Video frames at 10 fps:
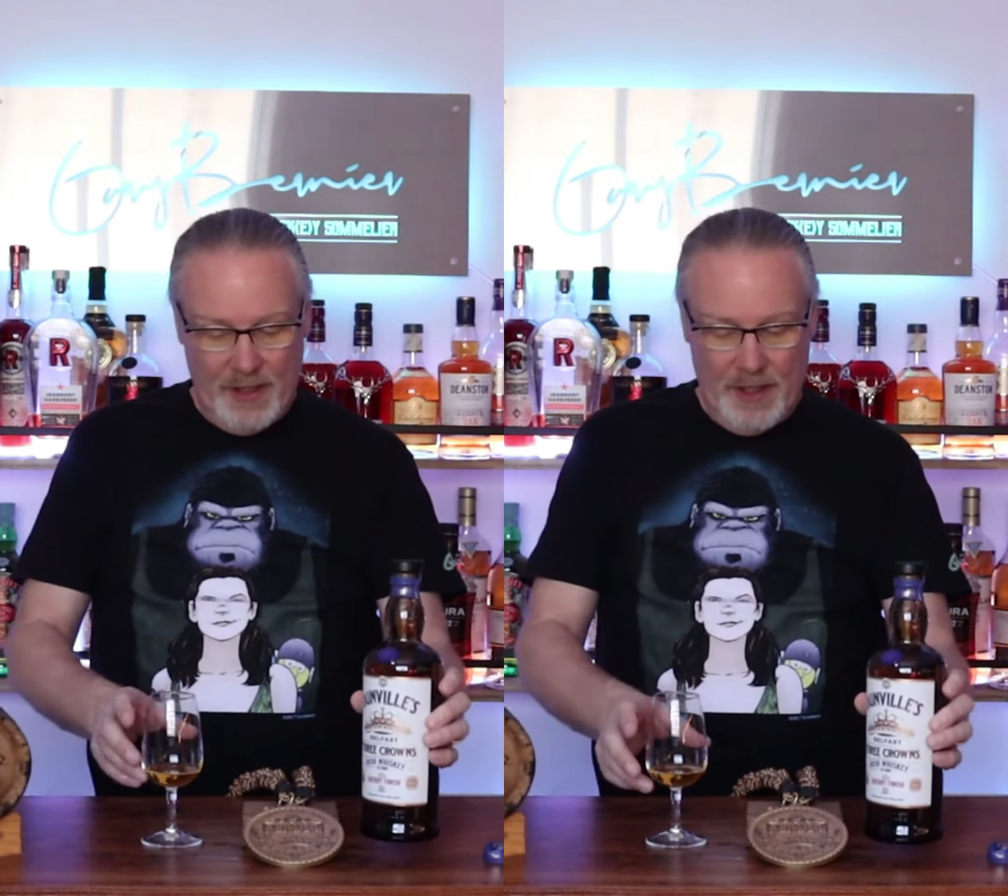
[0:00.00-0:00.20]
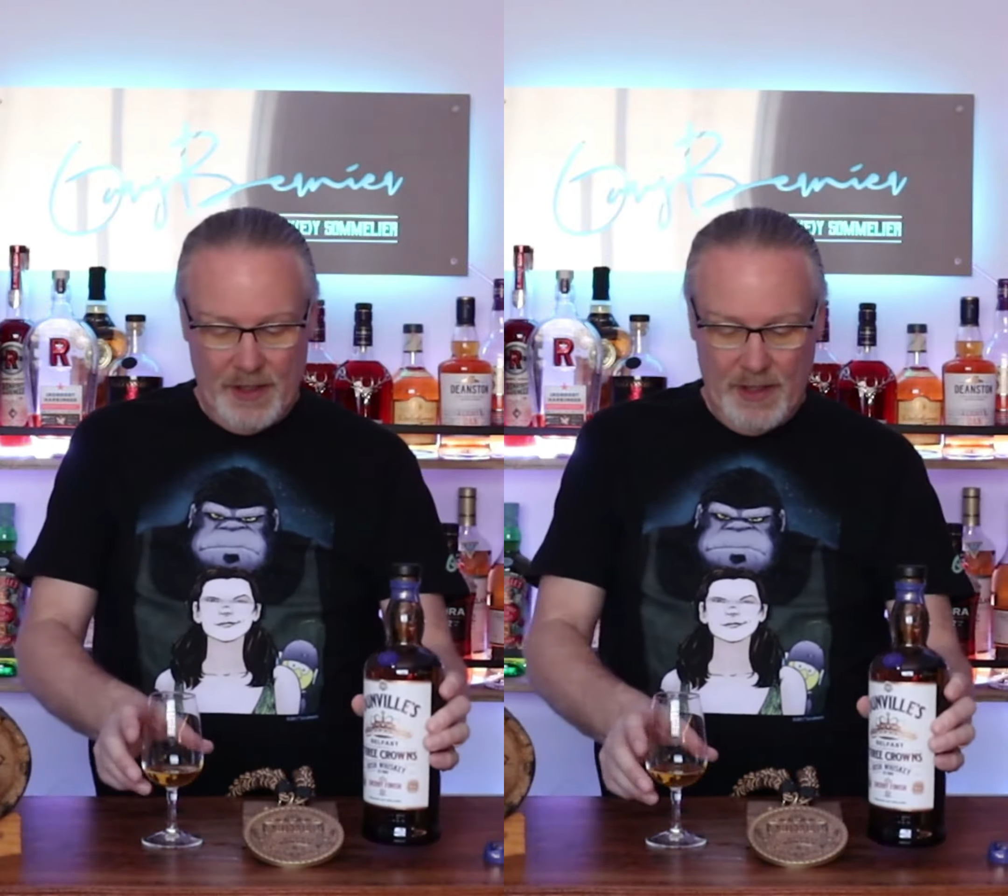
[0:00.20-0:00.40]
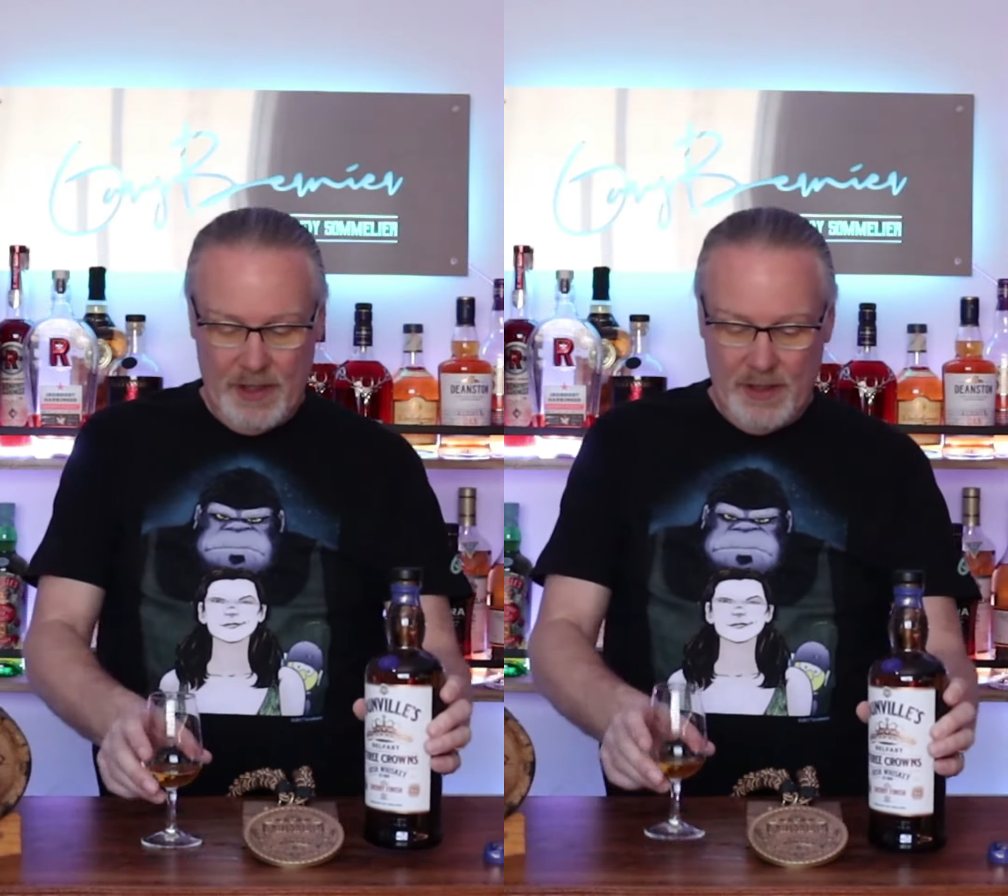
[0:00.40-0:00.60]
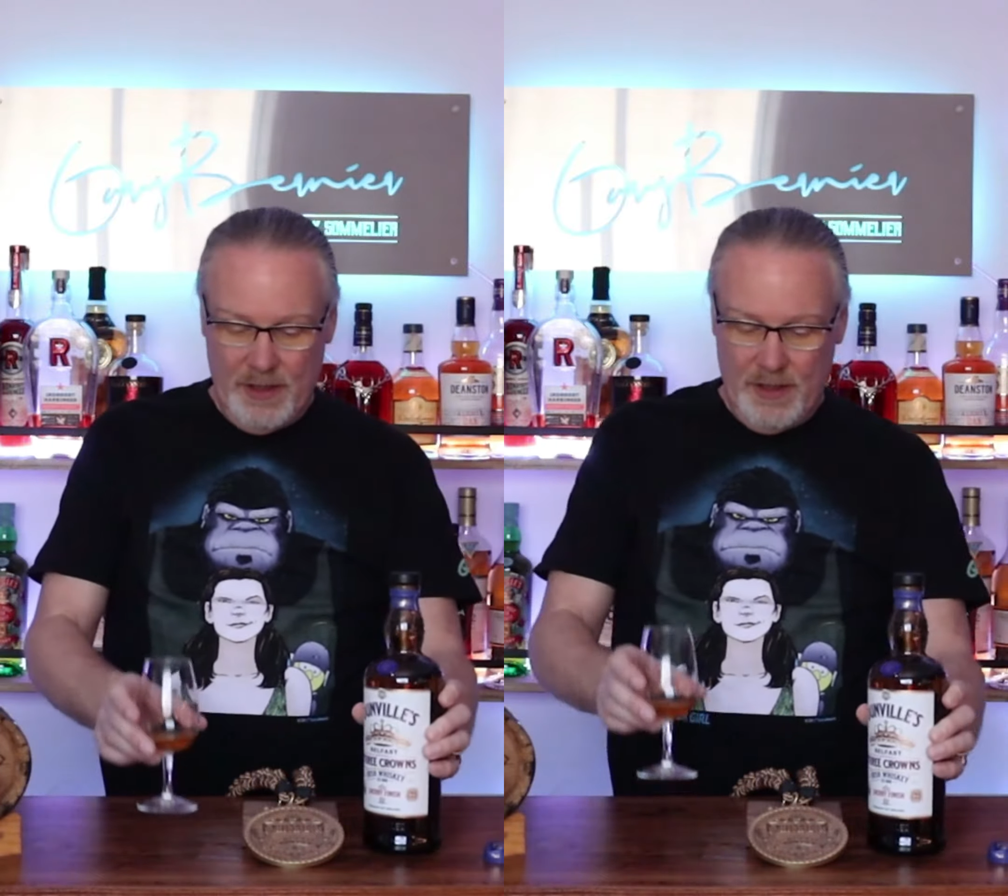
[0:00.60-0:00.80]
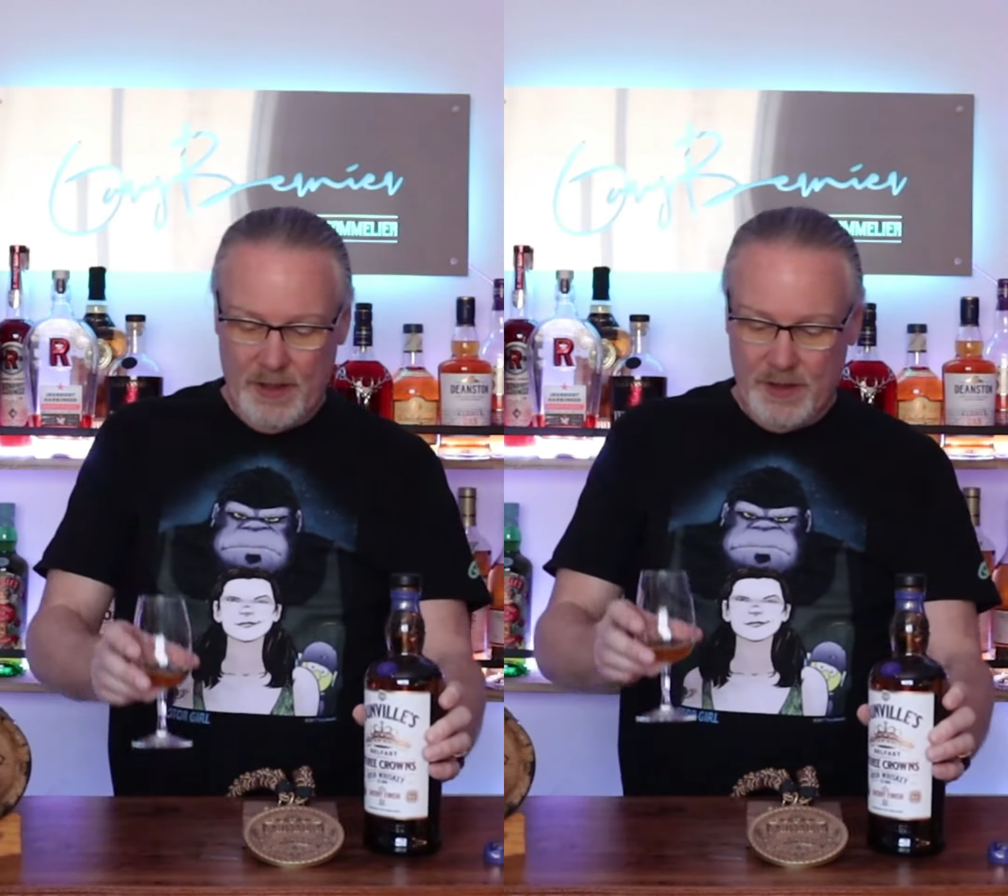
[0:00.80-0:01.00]
It
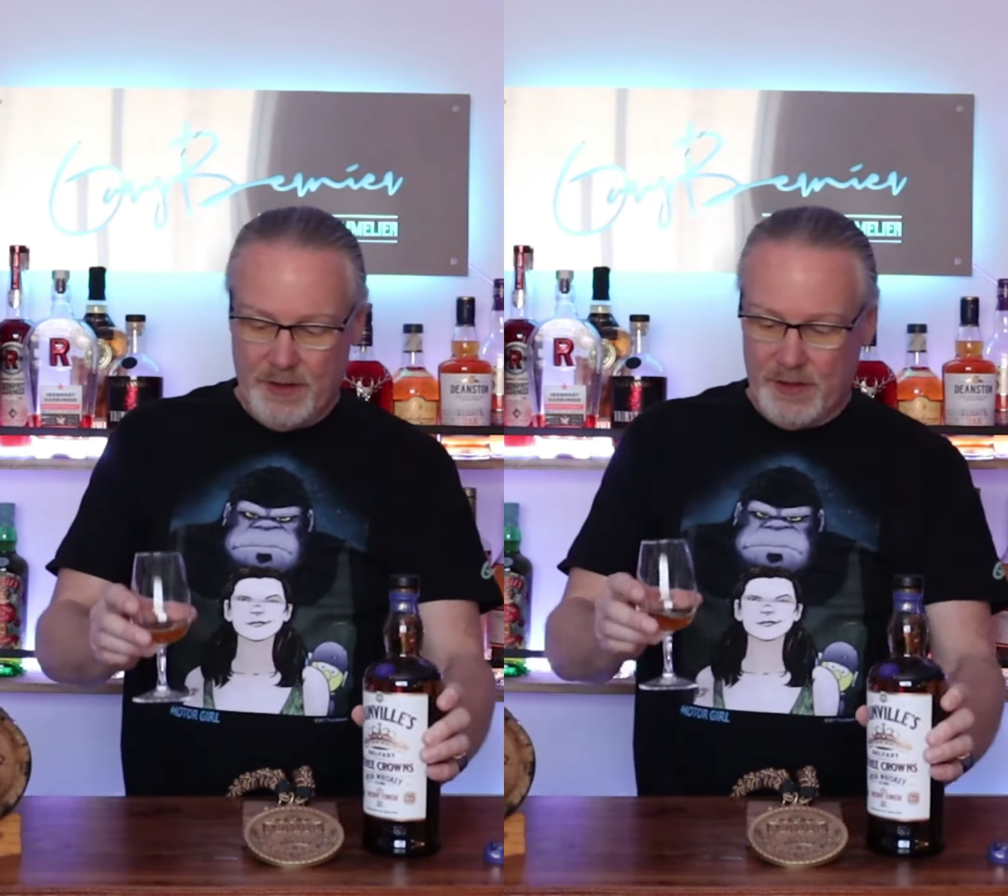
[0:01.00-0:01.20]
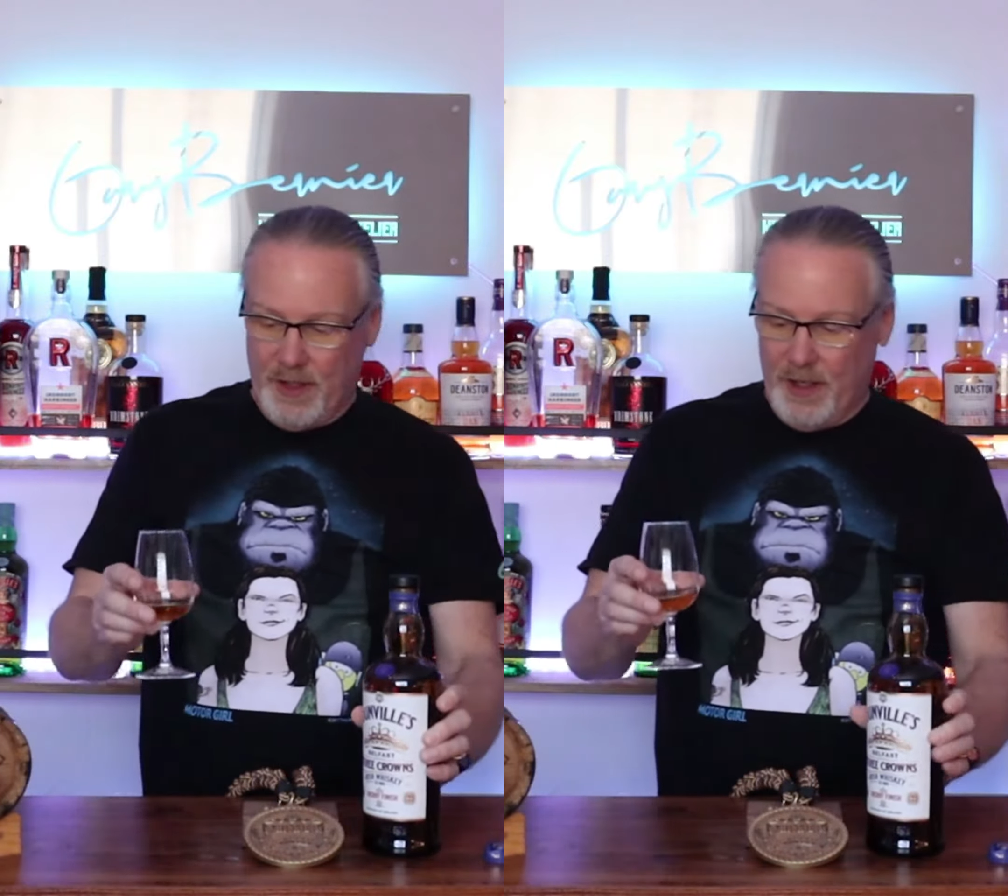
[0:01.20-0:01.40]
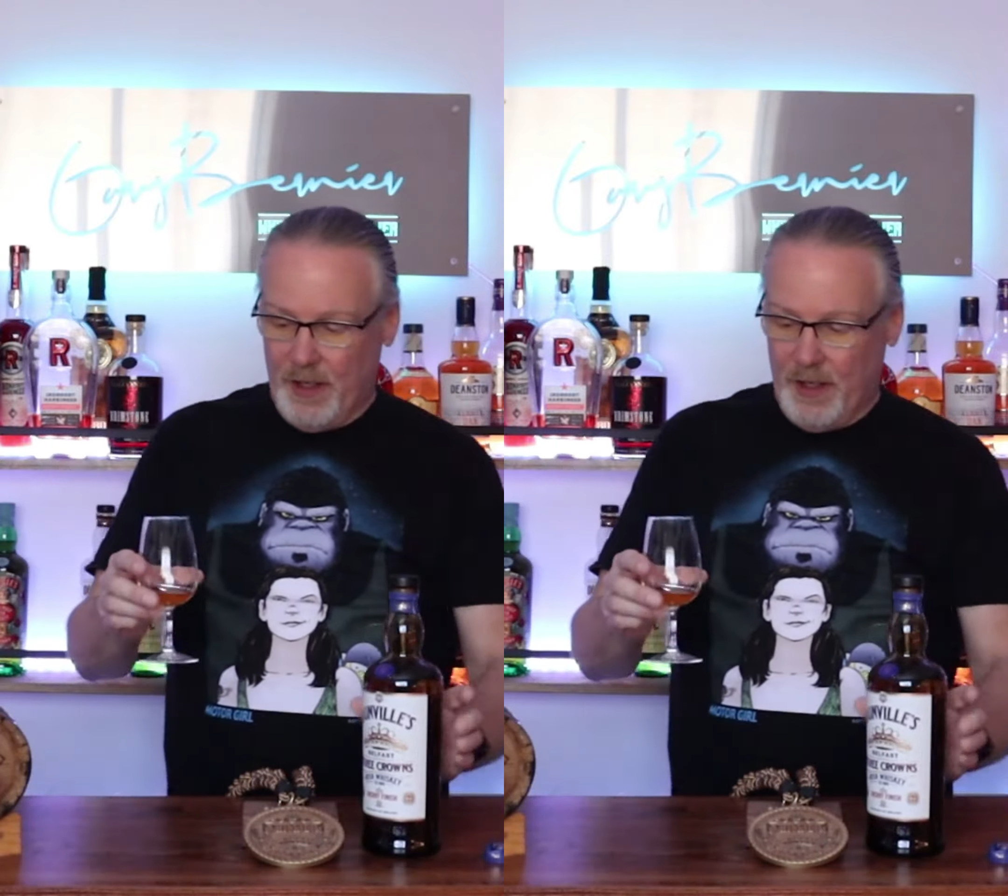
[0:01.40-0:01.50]
is